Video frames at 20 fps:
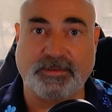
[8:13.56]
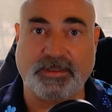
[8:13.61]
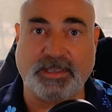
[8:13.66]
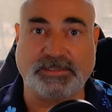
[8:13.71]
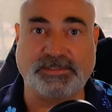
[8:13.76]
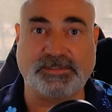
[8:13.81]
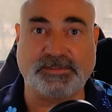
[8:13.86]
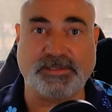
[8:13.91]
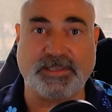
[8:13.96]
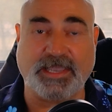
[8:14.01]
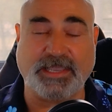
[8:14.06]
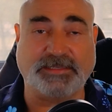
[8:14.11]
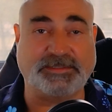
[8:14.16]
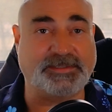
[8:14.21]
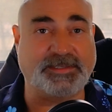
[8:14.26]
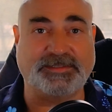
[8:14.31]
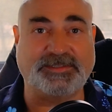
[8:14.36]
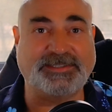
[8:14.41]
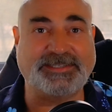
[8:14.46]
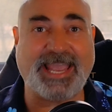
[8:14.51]
It's
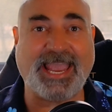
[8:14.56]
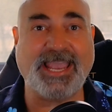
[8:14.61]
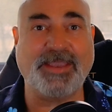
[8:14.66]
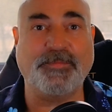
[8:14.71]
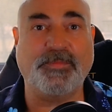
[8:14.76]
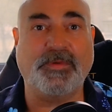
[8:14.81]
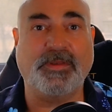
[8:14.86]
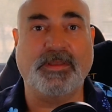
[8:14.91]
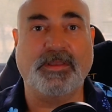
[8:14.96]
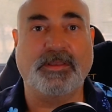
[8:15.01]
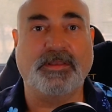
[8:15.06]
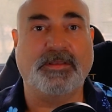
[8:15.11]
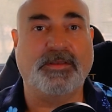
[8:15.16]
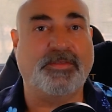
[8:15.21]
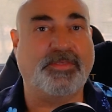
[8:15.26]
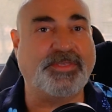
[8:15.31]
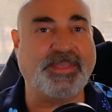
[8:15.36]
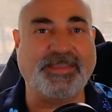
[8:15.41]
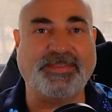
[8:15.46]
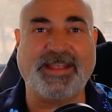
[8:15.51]
it's the same
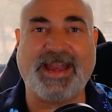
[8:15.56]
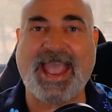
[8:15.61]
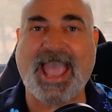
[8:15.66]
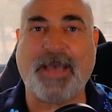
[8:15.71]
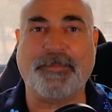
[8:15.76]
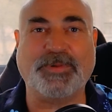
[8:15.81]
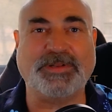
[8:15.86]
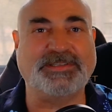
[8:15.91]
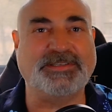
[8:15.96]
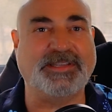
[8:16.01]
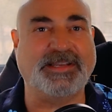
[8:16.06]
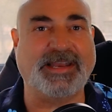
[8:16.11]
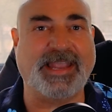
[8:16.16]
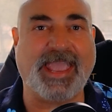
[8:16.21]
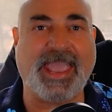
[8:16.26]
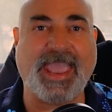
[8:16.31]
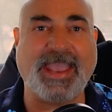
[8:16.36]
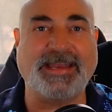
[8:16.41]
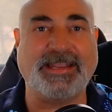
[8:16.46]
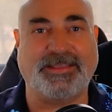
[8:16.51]
thing that happens in
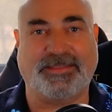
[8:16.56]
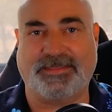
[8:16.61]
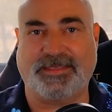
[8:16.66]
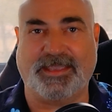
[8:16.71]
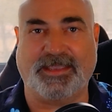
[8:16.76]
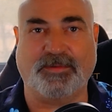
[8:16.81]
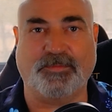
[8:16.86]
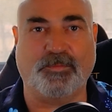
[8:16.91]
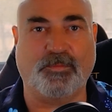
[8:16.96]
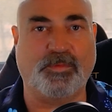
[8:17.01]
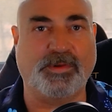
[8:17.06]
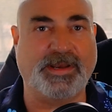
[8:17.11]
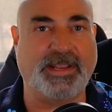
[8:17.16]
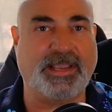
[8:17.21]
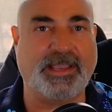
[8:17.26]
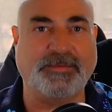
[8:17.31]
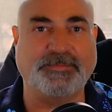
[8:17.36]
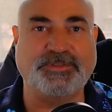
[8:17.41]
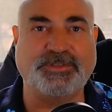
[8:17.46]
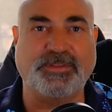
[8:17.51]
anything when
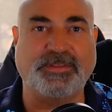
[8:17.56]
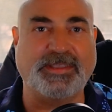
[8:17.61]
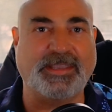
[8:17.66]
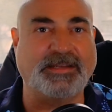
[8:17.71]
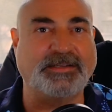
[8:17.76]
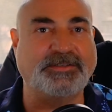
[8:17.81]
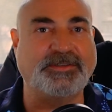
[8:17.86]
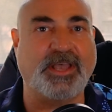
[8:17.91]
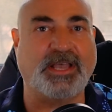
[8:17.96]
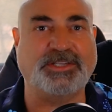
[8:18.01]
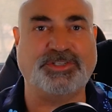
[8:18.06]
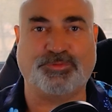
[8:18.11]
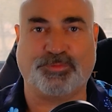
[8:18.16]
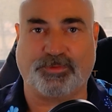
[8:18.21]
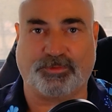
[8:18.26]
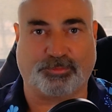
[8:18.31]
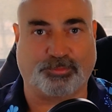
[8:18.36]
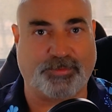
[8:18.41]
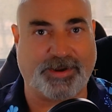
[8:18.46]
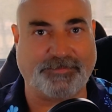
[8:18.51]
it comes to the
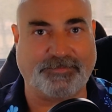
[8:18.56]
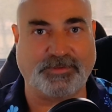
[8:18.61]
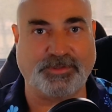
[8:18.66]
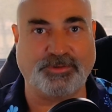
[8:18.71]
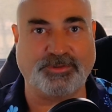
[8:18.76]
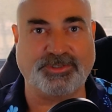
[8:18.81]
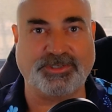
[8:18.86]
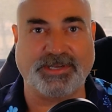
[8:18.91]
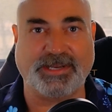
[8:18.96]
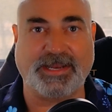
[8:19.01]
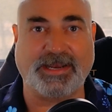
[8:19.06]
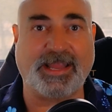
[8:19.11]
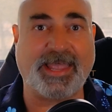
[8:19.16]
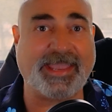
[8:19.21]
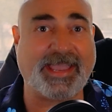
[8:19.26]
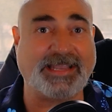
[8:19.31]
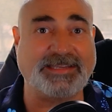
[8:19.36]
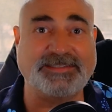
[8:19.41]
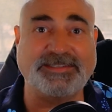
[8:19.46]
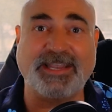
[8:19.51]
Industrial Revolution. And
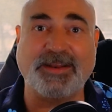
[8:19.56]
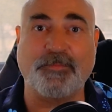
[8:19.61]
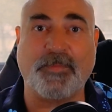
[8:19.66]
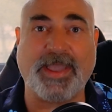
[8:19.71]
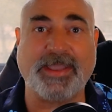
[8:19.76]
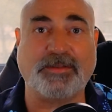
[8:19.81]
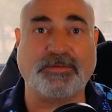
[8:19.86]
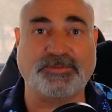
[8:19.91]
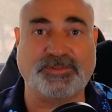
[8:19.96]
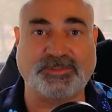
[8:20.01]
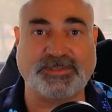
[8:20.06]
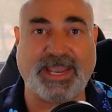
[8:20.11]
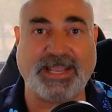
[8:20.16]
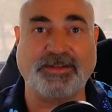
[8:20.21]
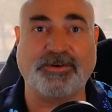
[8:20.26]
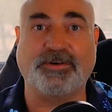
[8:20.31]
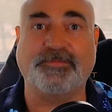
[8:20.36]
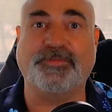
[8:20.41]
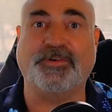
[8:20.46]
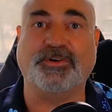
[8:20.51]
like I said, Michael
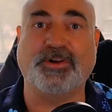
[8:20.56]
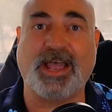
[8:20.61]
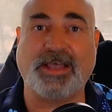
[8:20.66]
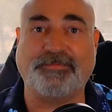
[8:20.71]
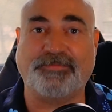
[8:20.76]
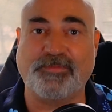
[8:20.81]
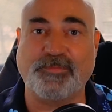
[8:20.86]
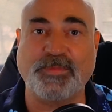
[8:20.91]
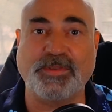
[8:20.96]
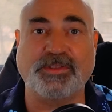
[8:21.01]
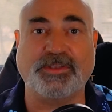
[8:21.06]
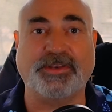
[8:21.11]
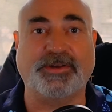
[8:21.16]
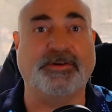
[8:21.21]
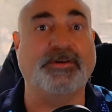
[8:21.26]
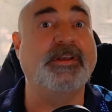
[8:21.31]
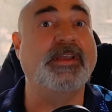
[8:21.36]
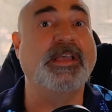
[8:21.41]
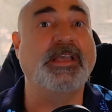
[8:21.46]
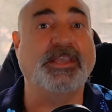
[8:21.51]
Saylor, if you're not
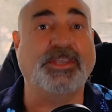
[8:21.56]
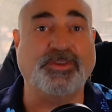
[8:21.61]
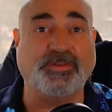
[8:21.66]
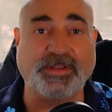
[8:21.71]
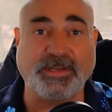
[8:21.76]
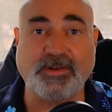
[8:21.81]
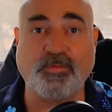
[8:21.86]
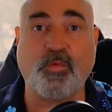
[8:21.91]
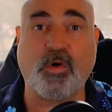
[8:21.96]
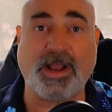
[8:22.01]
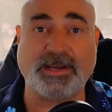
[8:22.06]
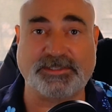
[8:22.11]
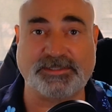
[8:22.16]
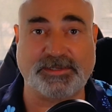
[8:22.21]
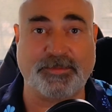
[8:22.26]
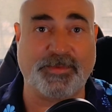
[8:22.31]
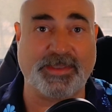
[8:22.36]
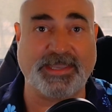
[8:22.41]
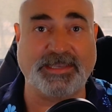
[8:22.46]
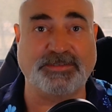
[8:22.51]
familiar, you need to watch
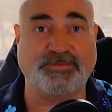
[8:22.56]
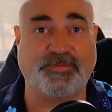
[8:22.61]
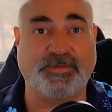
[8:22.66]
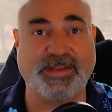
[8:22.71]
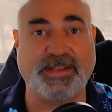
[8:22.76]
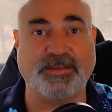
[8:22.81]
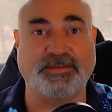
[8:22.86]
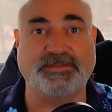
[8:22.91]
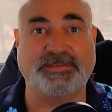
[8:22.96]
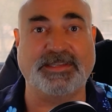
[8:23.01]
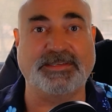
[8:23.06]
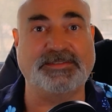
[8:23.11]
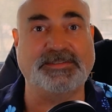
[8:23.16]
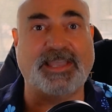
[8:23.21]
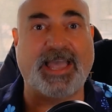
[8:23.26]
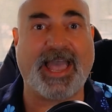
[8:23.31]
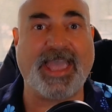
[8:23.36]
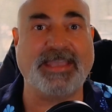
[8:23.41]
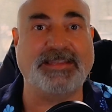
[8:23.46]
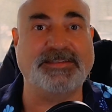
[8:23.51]
some of his videos. This
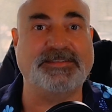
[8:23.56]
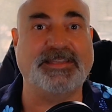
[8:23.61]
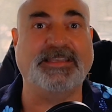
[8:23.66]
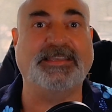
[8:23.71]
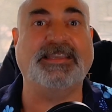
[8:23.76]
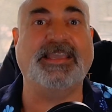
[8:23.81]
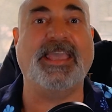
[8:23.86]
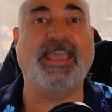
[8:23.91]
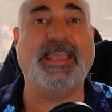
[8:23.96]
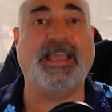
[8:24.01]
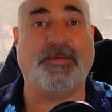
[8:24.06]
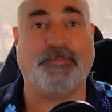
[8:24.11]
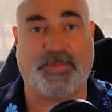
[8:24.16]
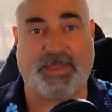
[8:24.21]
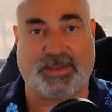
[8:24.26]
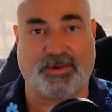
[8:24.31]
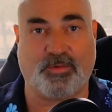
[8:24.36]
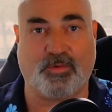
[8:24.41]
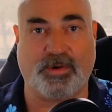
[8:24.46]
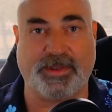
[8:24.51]
guy is the king of
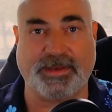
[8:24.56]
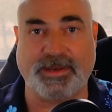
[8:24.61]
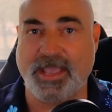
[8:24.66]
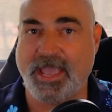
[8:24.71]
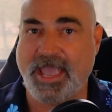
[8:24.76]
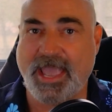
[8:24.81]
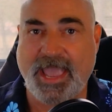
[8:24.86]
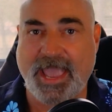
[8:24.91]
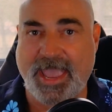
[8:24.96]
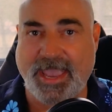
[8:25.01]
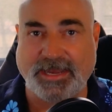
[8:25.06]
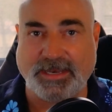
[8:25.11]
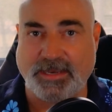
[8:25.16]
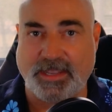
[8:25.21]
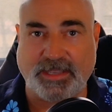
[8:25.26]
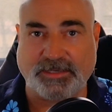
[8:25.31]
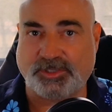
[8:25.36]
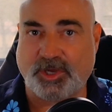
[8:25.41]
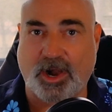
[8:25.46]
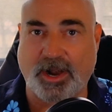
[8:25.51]
Bitcoin,
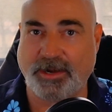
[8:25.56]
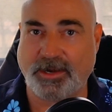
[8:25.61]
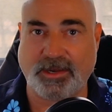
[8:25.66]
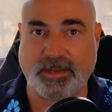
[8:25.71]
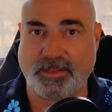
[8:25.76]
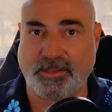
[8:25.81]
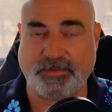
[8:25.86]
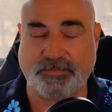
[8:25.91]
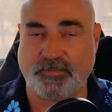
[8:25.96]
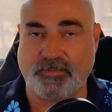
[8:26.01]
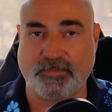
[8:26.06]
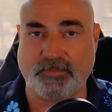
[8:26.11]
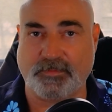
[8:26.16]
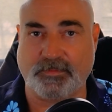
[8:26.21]
and it's hard to